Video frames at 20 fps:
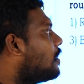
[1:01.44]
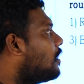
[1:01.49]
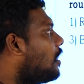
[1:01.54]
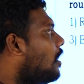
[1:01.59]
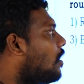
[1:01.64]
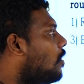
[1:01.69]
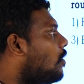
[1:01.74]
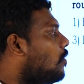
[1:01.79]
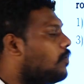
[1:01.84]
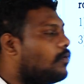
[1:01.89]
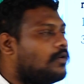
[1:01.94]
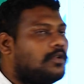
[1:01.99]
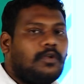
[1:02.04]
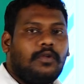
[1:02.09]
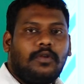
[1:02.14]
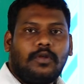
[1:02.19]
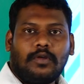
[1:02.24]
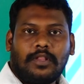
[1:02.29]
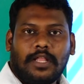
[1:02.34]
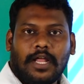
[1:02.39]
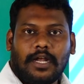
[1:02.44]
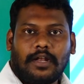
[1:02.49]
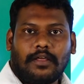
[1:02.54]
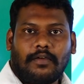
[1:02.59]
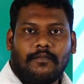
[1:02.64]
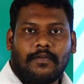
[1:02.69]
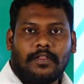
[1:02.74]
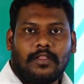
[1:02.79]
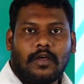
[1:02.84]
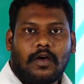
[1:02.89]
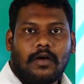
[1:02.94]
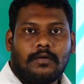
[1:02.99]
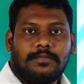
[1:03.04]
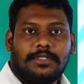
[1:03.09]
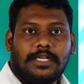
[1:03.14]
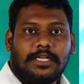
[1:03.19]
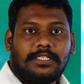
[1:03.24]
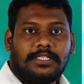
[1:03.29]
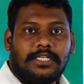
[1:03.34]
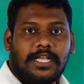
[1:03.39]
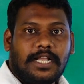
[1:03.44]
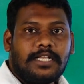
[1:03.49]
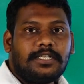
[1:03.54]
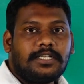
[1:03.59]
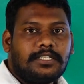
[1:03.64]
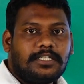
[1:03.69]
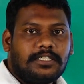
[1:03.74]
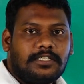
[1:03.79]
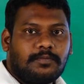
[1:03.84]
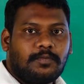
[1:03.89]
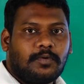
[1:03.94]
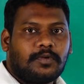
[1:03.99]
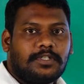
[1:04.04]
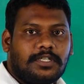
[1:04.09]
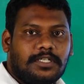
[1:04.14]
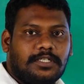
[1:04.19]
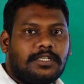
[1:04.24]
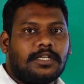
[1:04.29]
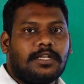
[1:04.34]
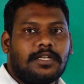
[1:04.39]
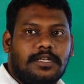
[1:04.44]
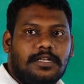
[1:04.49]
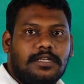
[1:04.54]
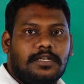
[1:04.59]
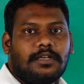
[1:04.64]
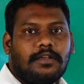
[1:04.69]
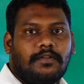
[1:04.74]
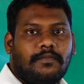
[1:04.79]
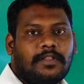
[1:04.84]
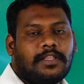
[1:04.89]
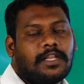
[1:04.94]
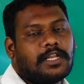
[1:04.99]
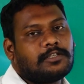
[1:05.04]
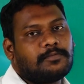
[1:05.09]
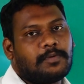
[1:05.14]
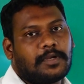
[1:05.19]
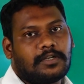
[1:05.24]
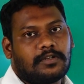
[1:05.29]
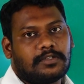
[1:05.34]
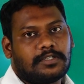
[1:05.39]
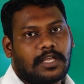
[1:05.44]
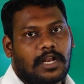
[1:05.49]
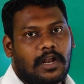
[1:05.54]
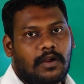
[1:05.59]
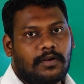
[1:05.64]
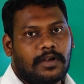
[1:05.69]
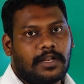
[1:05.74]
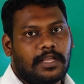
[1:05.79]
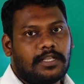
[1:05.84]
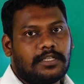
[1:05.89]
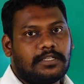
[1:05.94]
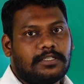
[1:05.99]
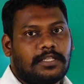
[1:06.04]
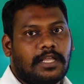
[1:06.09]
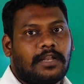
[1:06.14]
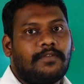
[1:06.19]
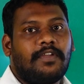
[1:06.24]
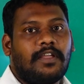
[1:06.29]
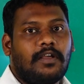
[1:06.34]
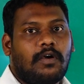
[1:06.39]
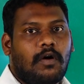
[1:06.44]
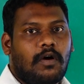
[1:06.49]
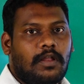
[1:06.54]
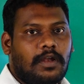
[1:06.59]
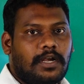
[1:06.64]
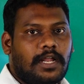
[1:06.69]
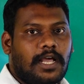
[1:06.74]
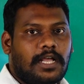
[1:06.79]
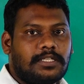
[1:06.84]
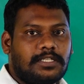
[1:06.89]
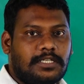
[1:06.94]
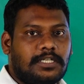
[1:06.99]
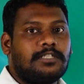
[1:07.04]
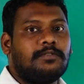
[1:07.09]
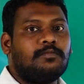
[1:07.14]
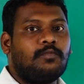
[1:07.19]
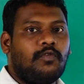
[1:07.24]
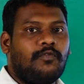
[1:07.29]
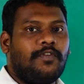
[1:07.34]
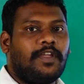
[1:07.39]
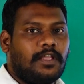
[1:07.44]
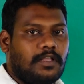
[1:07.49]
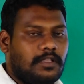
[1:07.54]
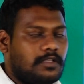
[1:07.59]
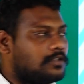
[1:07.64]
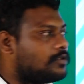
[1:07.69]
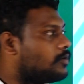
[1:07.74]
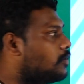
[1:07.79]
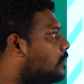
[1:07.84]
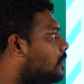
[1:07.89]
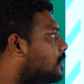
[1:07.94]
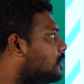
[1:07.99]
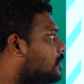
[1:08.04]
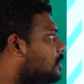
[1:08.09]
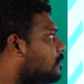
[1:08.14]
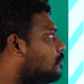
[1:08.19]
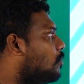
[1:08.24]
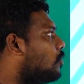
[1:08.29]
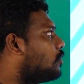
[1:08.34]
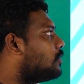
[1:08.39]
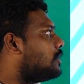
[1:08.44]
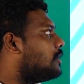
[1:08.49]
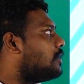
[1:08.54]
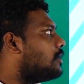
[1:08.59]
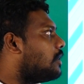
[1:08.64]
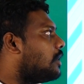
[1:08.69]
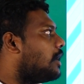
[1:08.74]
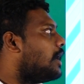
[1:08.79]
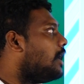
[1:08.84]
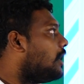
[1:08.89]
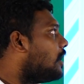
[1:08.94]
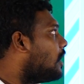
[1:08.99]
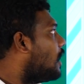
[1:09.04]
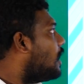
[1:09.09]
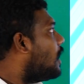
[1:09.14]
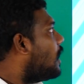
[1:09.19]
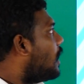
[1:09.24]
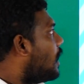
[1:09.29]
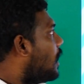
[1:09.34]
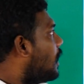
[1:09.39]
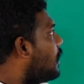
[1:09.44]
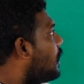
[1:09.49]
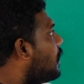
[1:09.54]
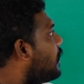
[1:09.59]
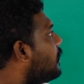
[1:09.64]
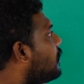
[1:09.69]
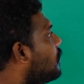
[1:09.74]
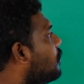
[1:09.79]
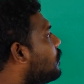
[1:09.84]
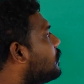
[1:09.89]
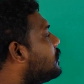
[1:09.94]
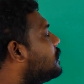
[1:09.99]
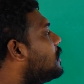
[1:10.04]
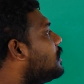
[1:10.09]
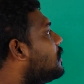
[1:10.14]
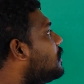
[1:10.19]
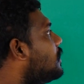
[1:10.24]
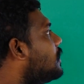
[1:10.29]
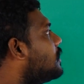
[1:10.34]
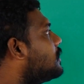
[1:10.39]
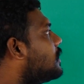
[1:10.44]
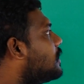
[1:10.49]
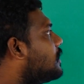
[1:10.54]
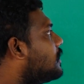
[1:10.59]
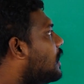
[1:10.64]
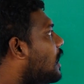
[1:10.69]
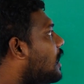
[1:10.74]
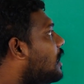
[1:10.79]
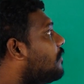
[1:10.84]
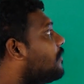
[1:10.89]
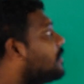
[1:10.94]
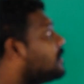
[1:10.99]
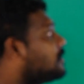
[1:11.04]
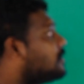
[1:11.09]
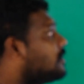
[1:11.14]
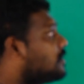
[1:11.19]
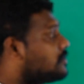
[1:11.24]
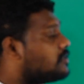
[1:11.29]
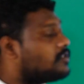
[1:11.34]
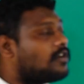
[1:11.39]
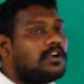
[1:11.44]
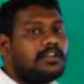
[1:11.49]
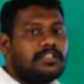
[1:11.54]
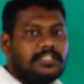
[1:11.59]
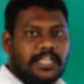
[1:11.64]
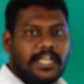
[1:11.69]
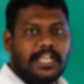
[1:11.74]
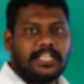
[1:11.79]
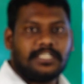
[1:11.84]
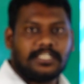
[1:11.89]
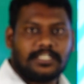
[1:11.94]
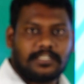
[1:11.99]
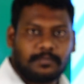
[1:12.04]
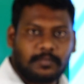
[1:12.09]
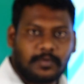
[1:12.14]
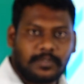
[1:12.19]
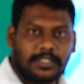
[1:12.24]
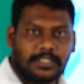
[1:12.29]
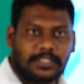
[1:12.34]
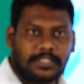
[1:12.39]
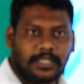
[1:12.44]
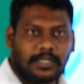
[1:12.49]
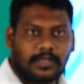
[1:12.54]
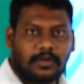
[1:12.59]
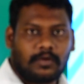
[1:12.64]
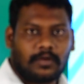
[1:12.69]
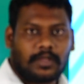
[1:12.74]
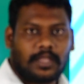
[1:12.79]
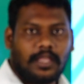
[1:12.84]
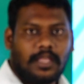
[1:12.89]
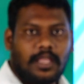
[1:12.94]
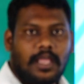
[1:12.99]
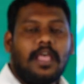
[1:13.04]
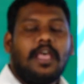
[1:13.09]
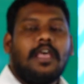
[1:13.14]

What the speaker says: Now, you know that when the object changes its position with respect to surroundings, then we call it as it is moving. So it is in motion, right? Here in the question, they said that it does not change its position, okay?